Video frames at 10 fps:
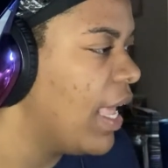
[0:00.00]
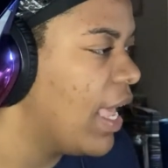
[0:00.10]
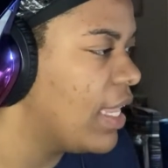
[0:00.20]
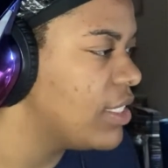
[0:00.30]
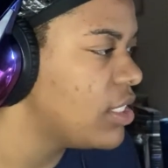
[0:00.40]

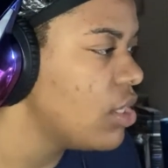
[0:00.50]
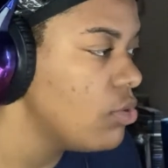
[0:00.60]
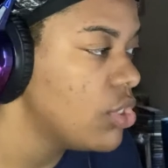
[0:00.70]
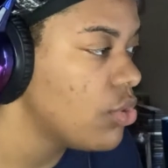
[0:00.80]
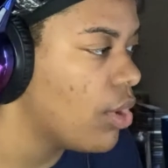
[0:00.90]
and a
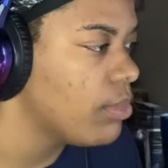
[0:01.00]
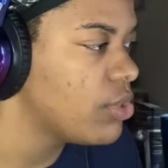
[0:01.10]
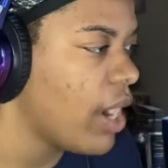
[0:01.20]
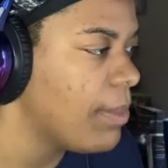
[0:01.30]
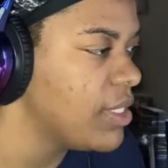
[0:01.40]
snowstorm
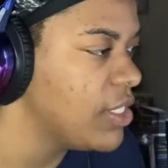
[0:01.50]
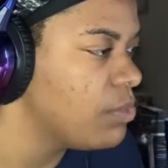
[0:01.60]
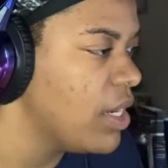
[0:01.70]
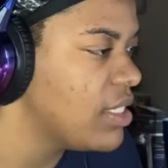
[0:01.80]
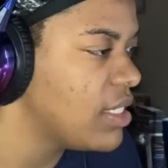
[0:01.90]
traps its
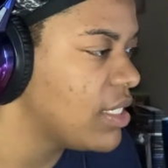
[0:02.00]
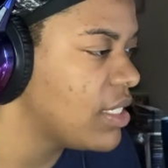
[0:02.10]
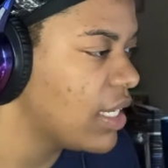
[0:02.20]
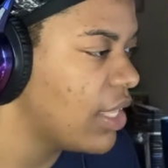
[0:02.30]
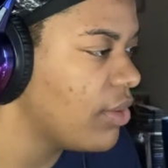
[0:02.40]
residents
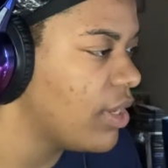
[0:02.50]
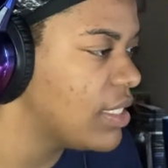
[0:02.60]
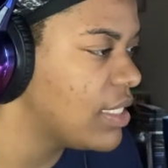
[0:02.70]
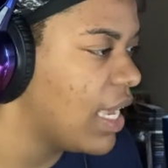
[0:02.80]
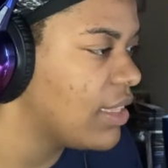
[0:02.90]
together
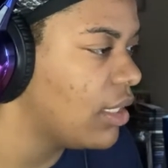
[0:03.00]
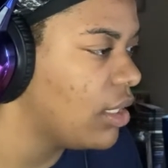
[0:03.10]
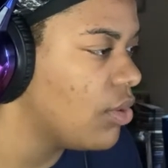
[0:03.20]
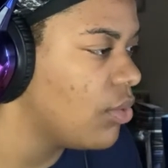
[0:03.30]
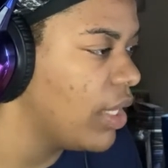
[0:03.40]
inside the
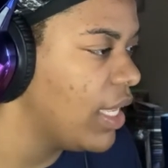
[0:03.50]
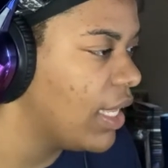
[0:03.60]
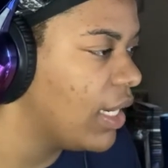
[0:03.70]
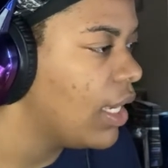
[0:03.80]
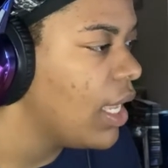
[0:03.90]
local inn,